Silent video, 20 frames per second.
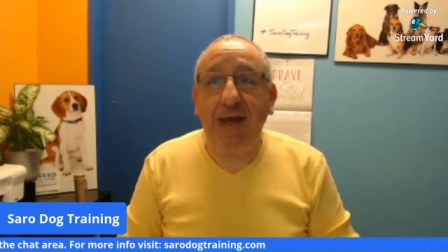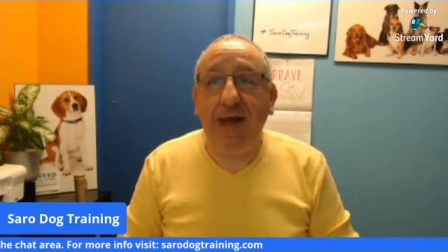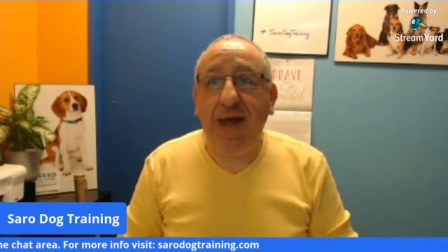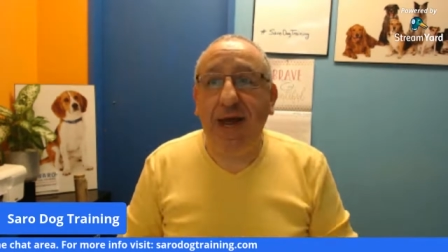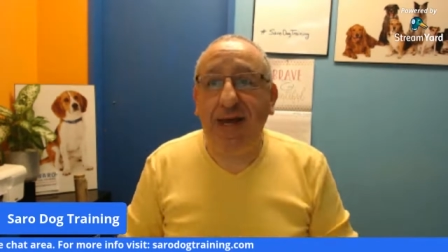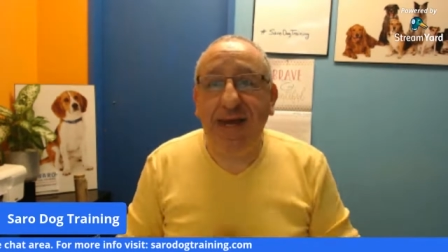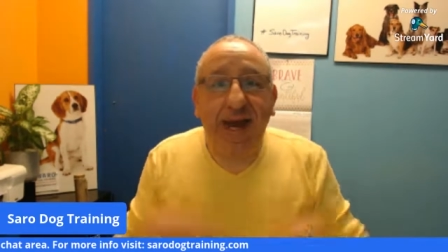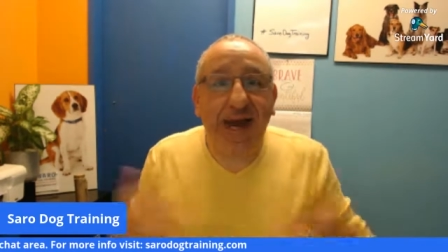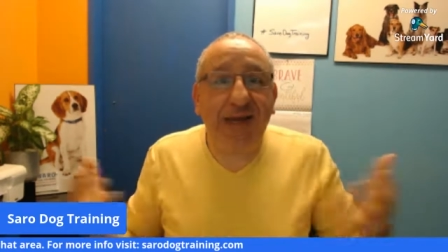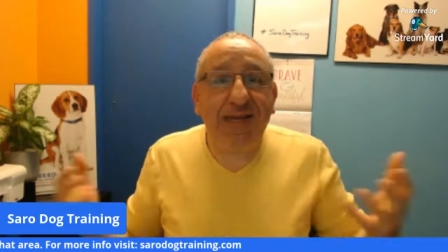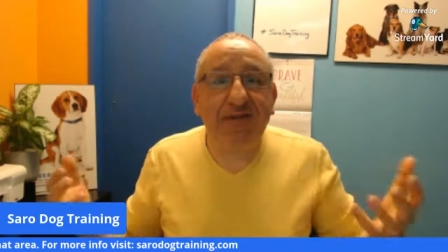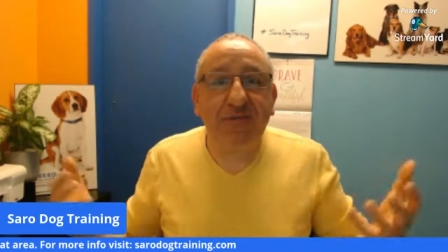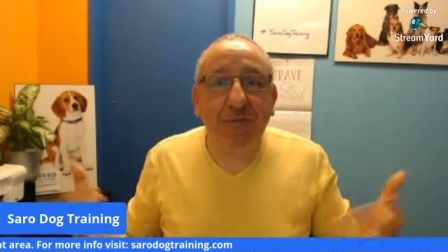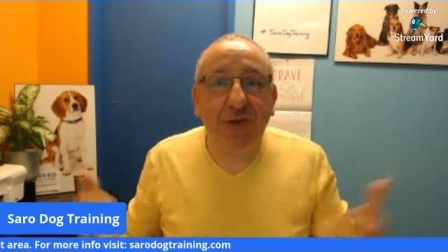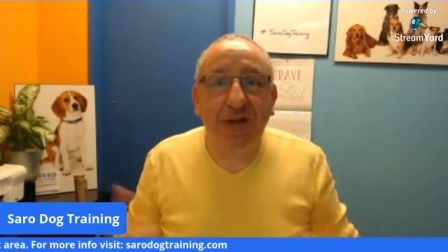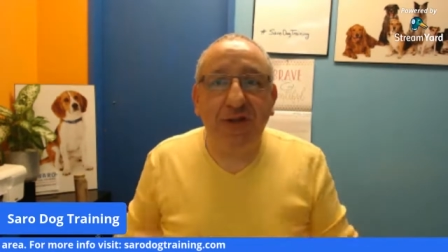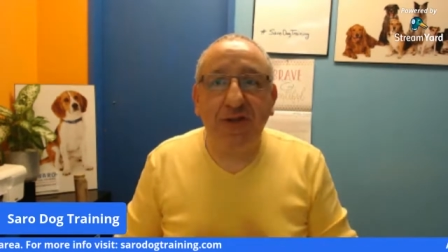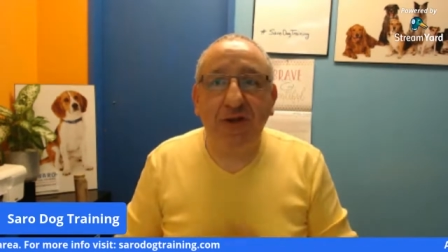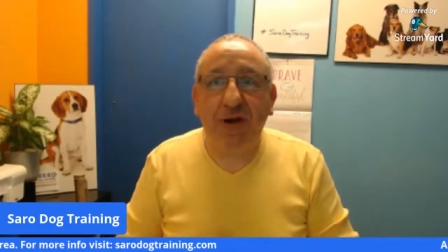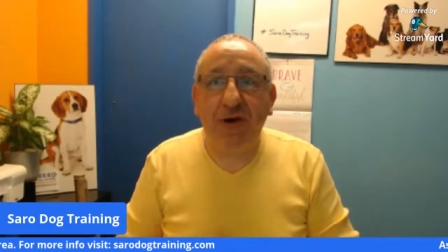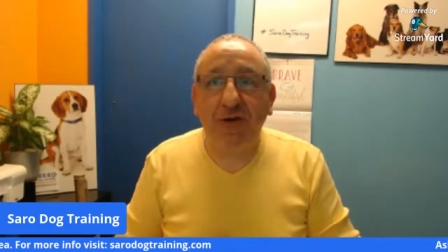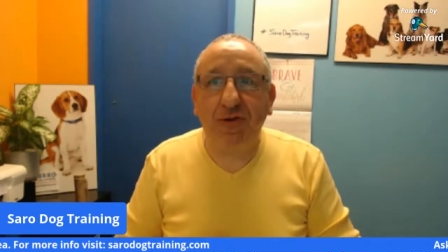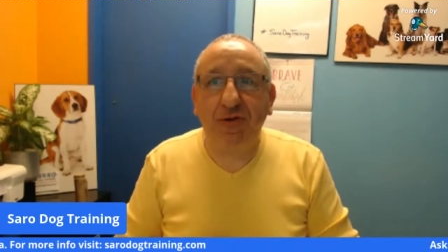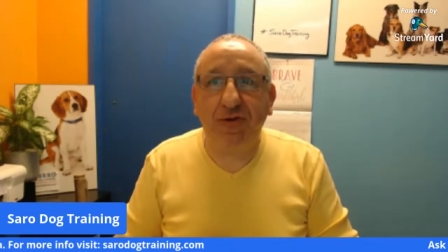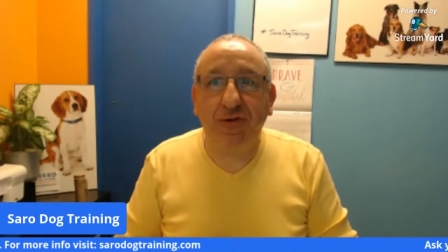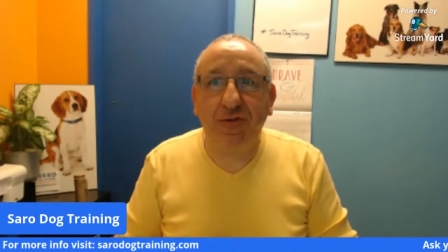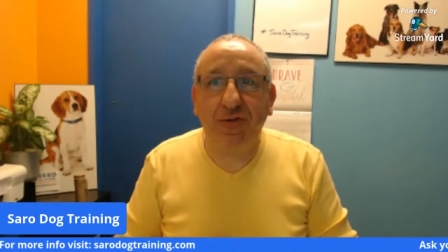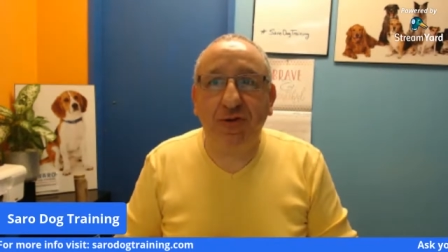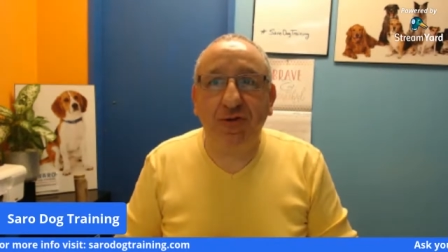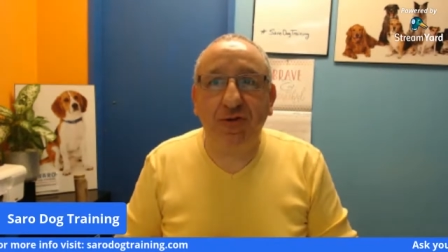I ask my dog
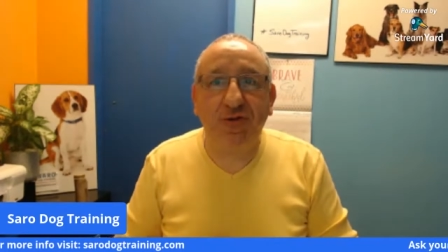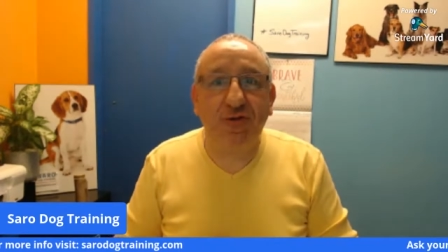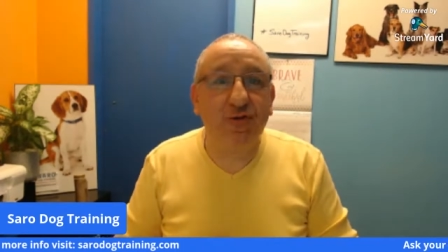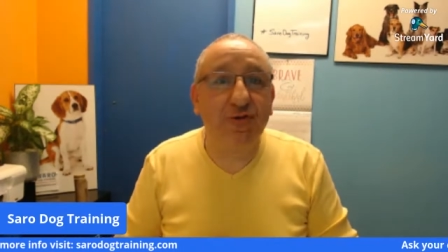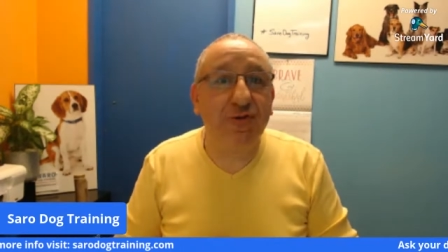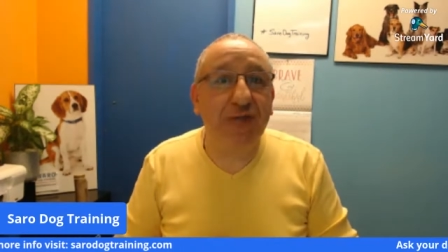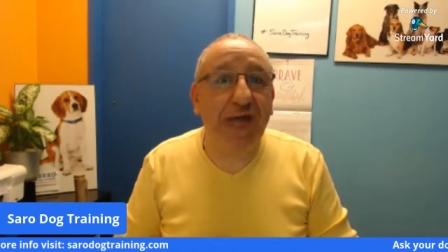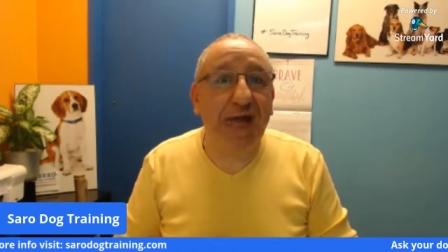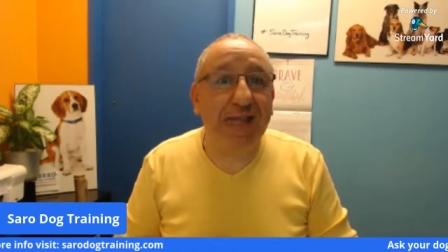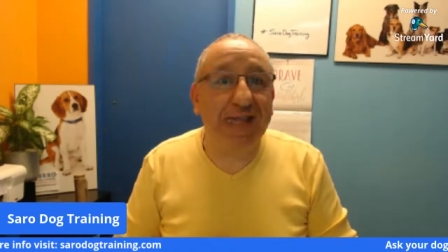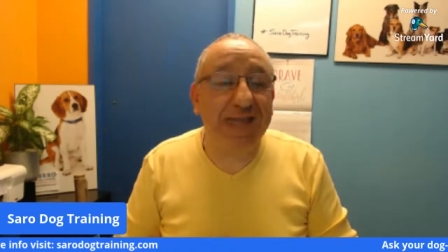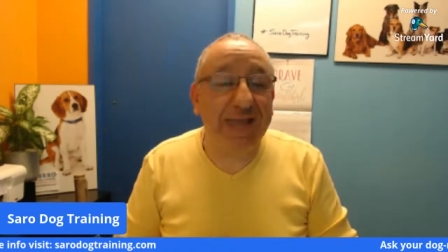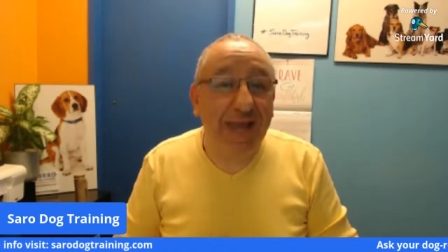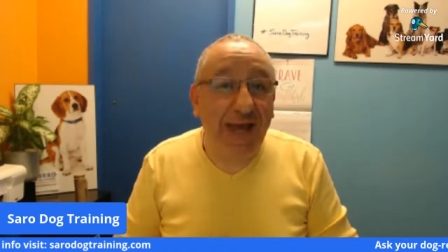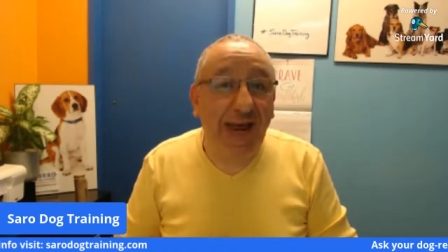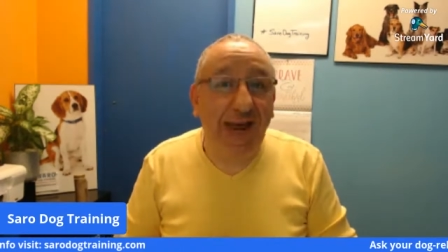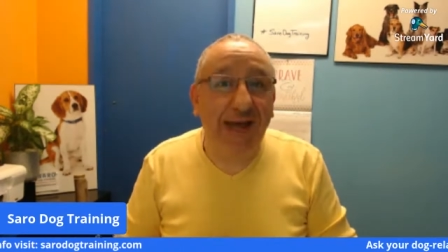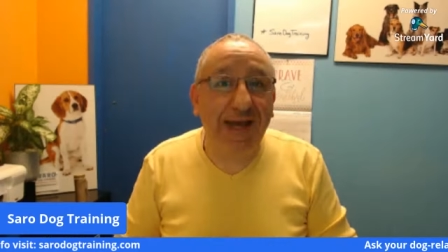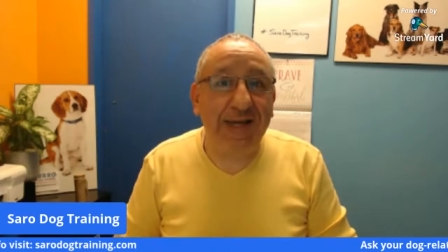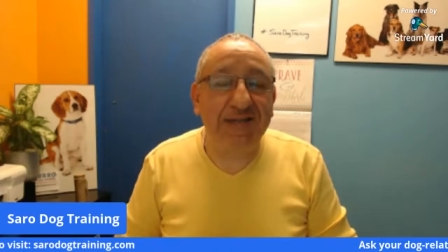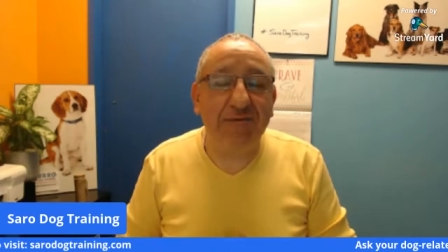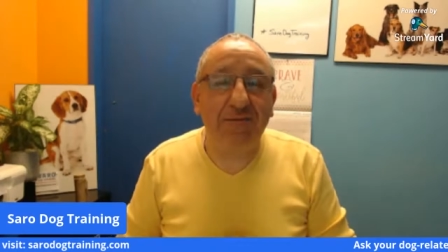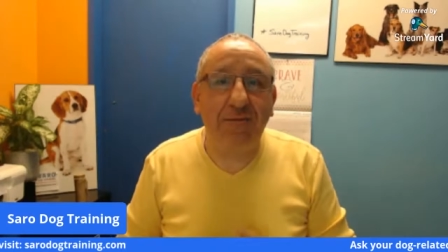to do that task.